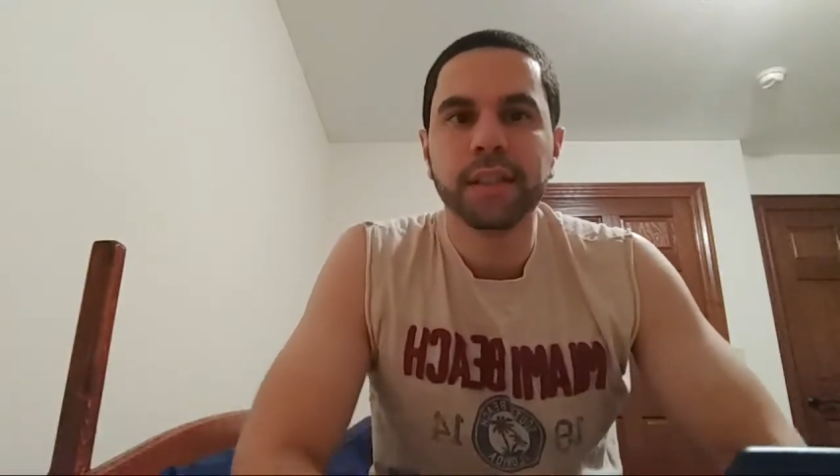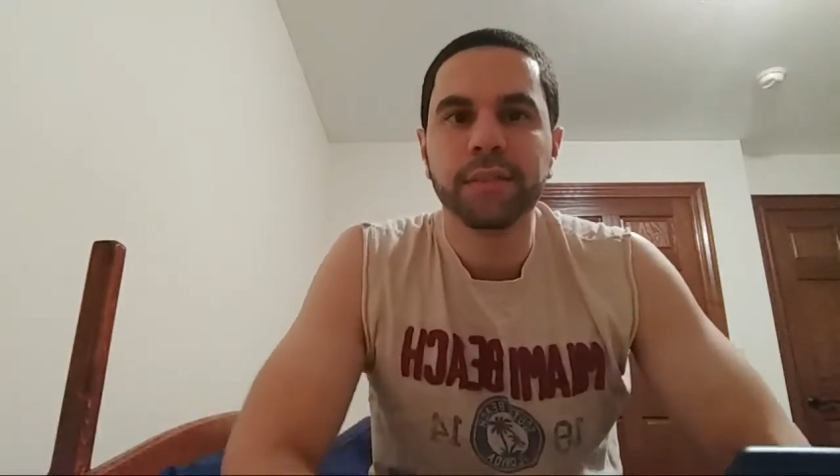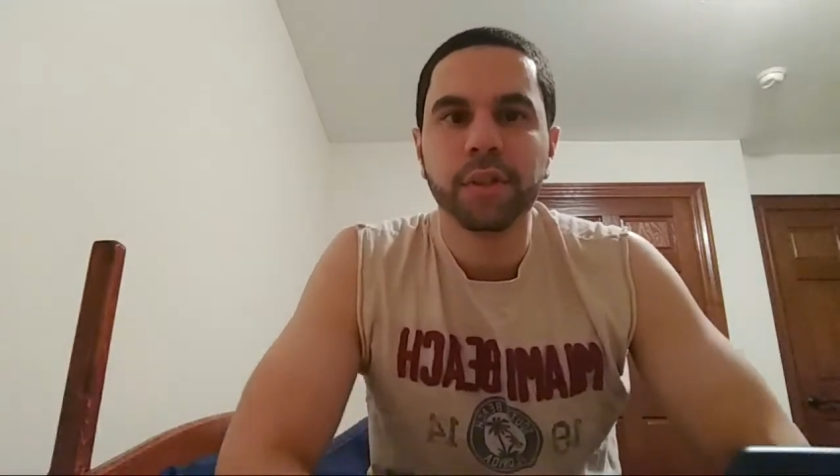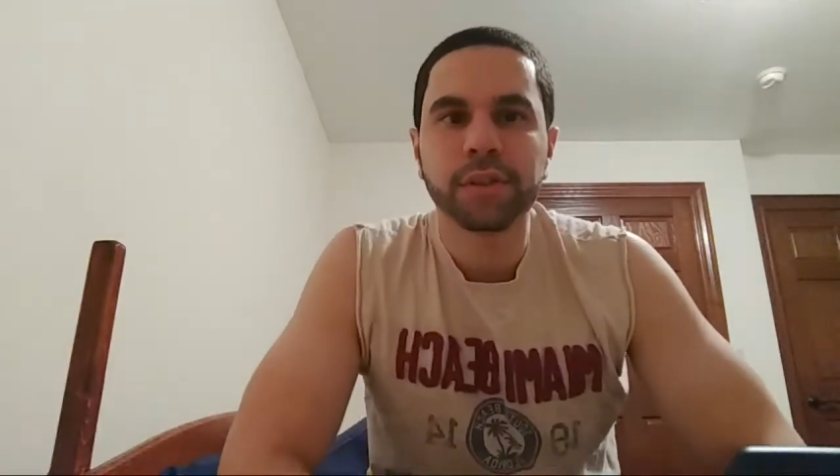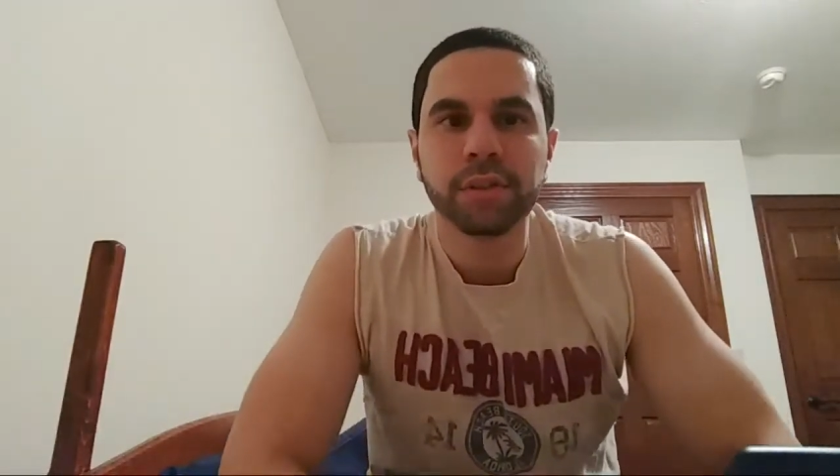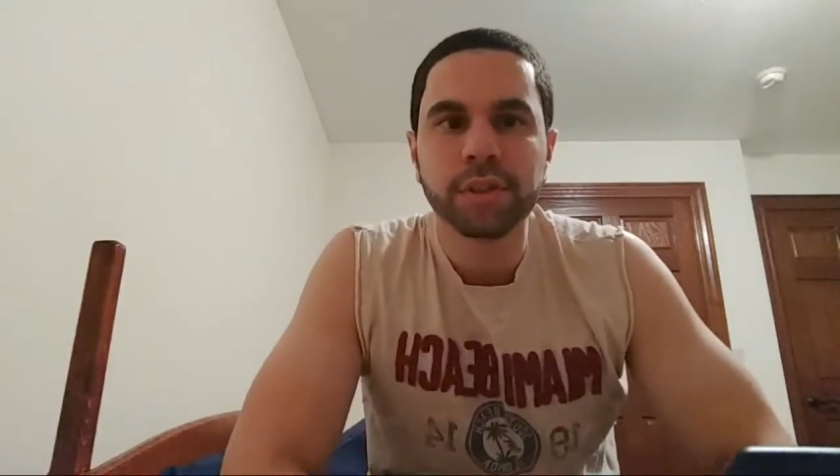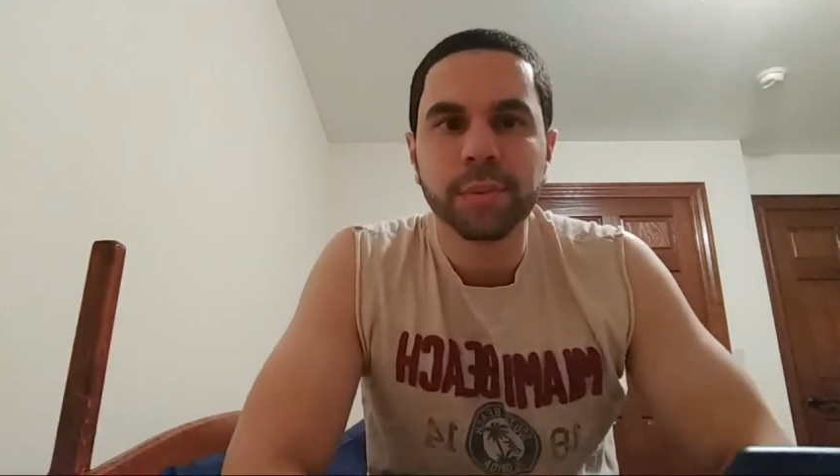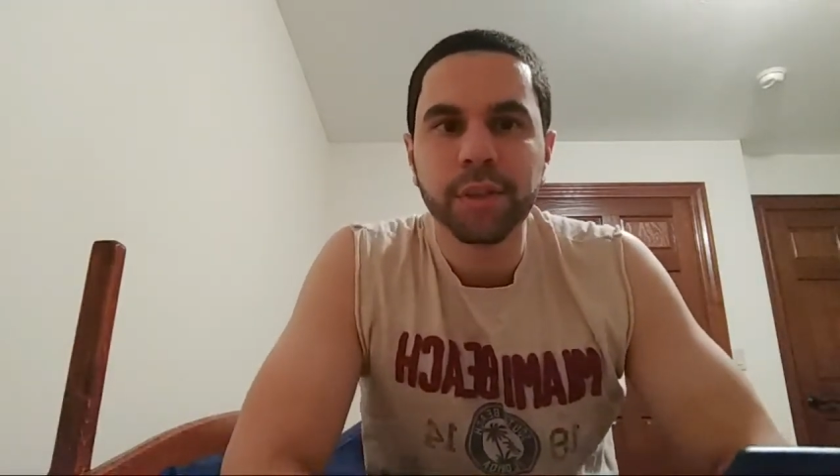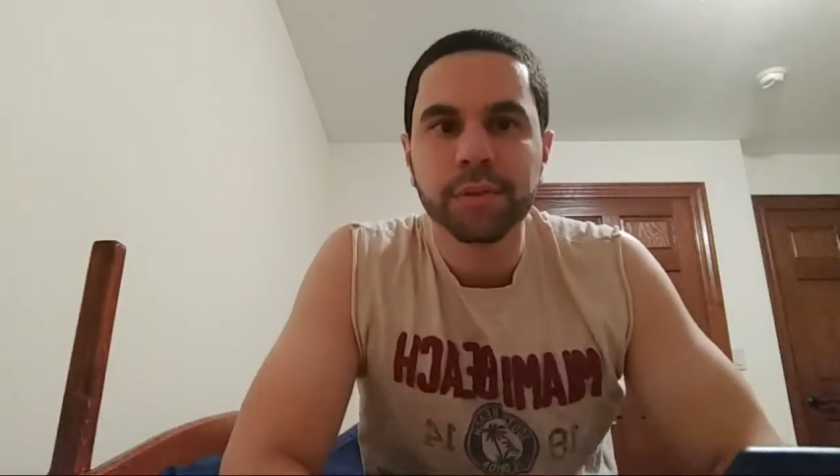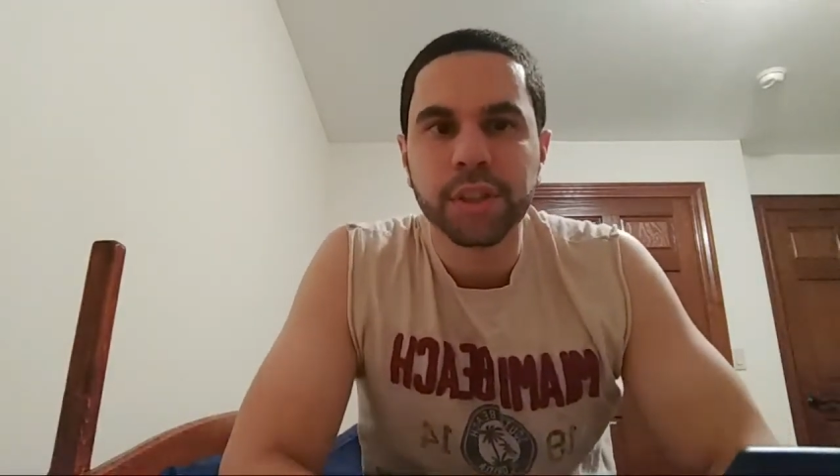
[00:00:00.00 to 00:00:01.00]
If you also know
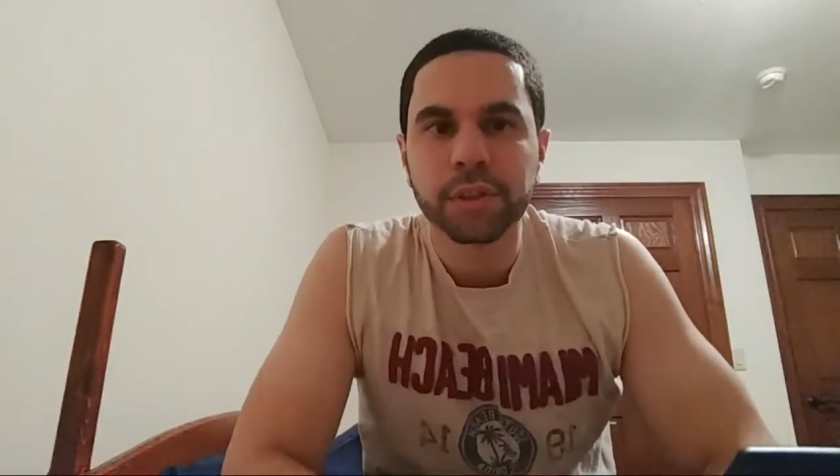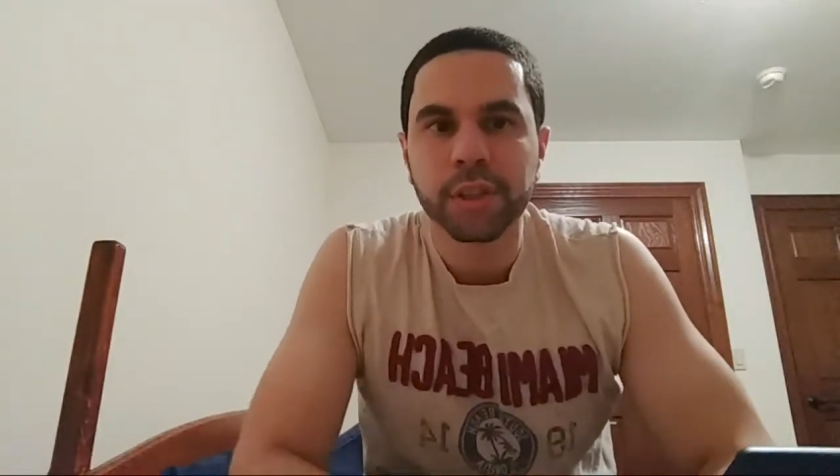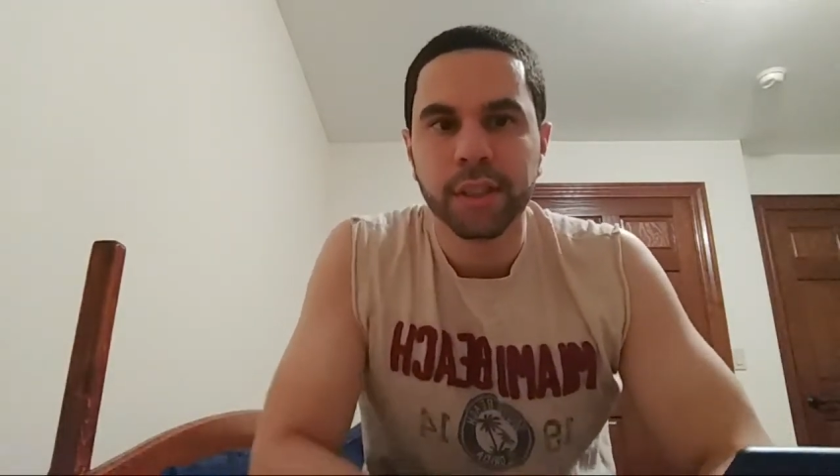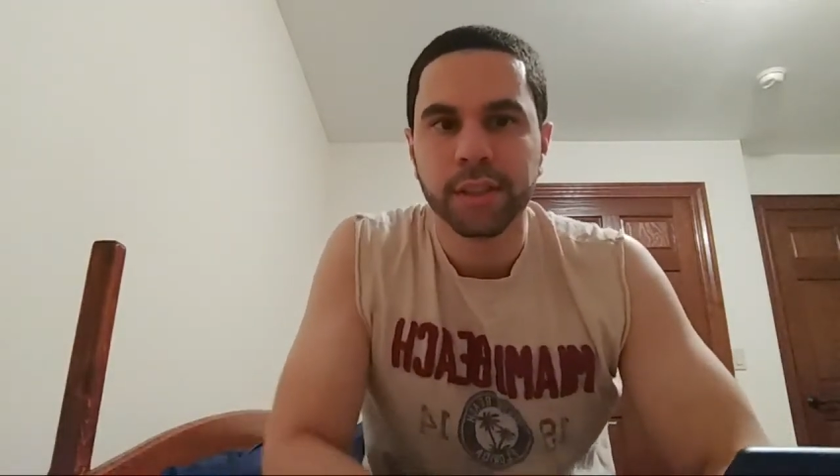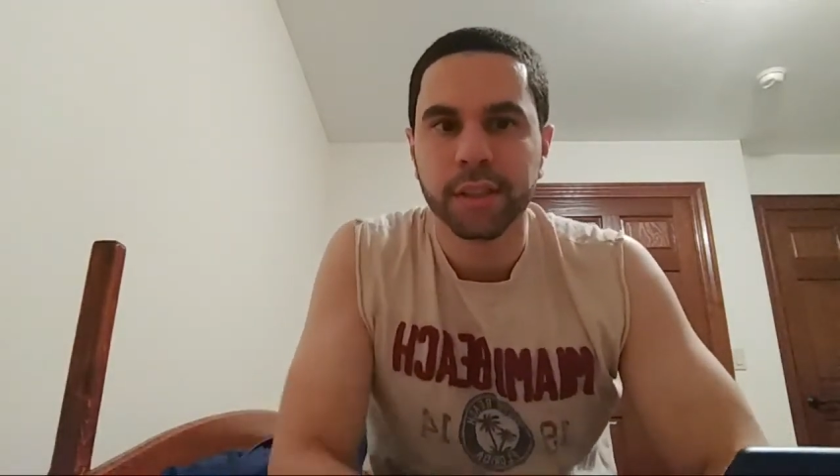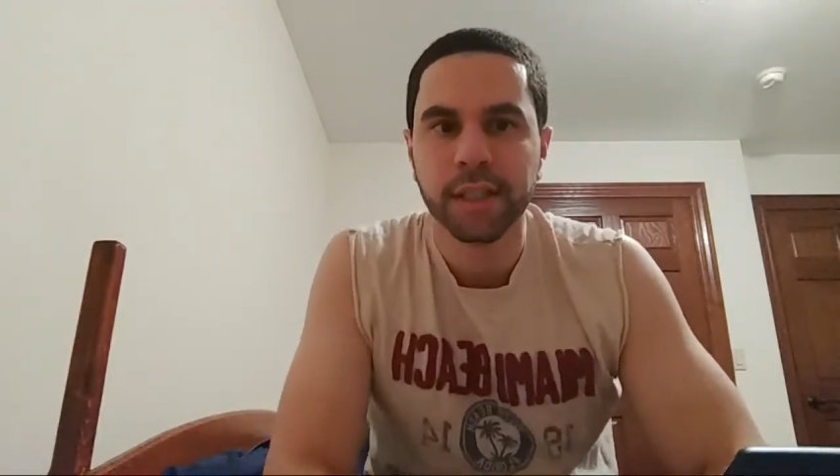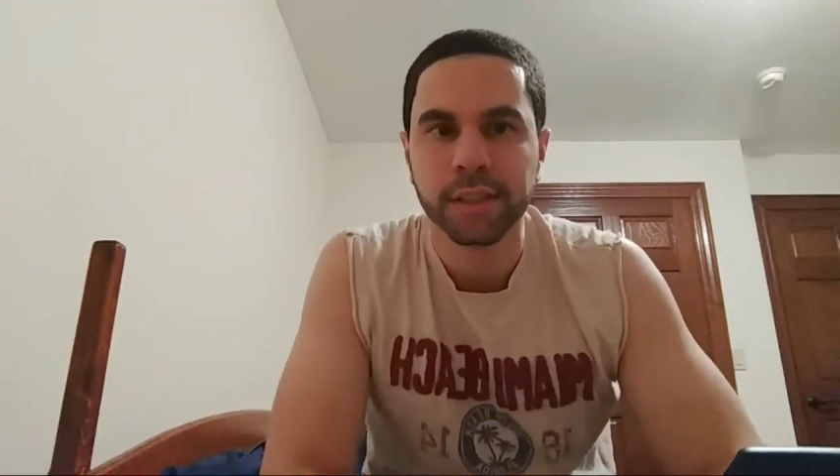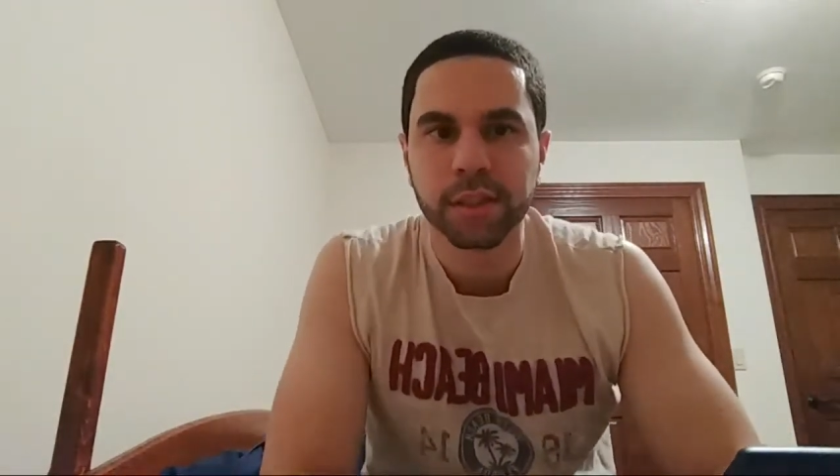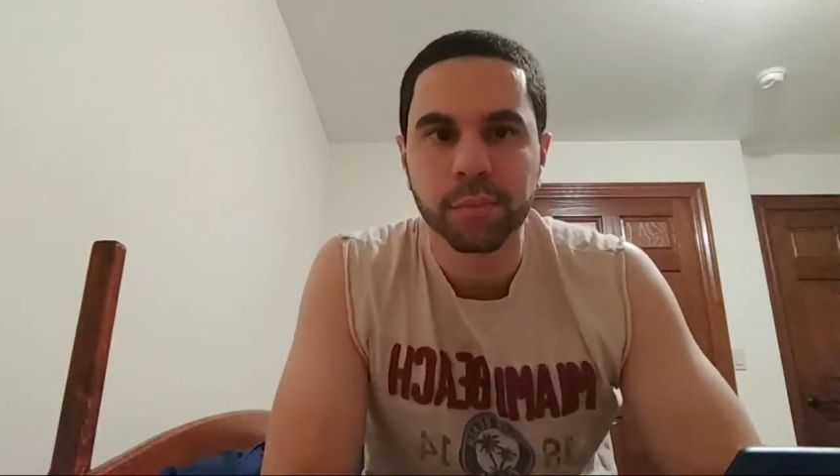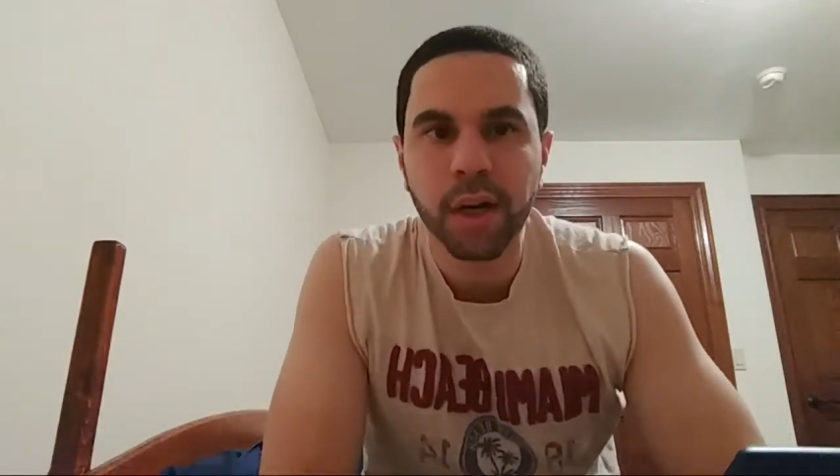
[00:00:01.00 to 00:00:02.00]
somebody who is interested in the content
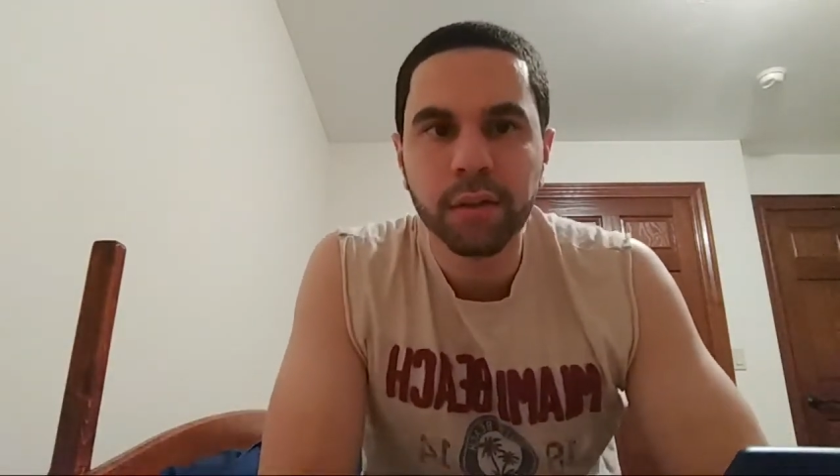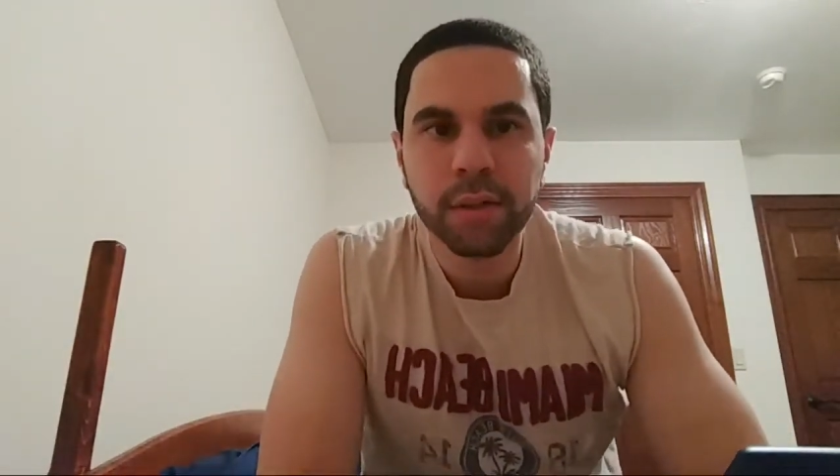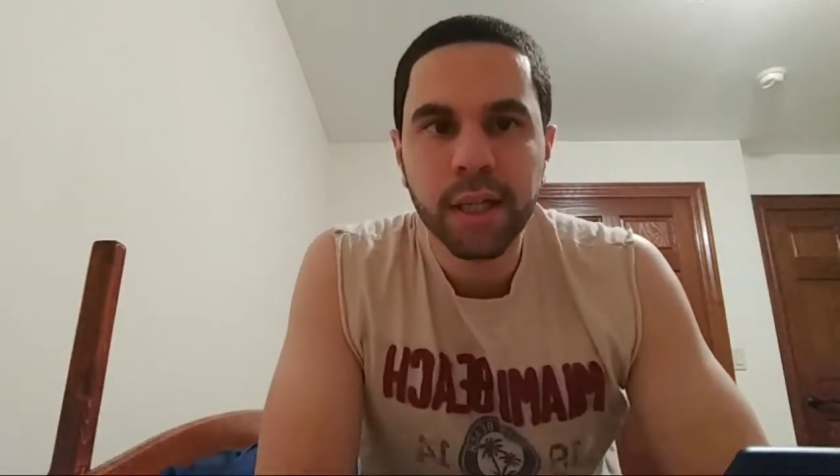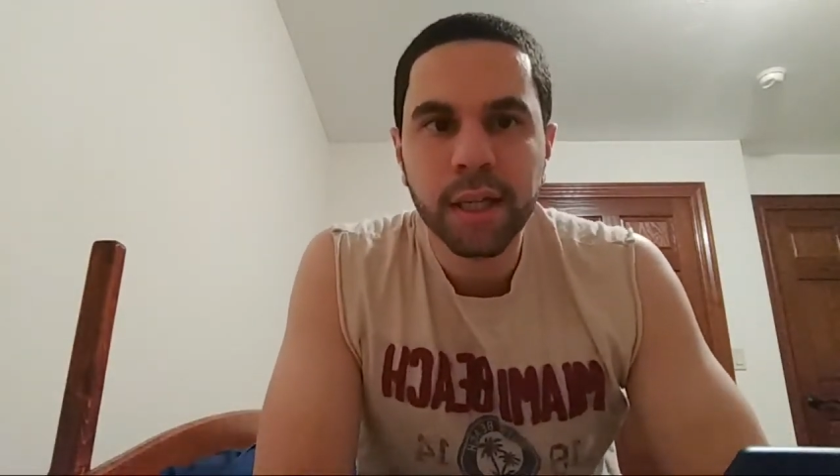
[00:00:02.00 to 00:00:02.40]
as well,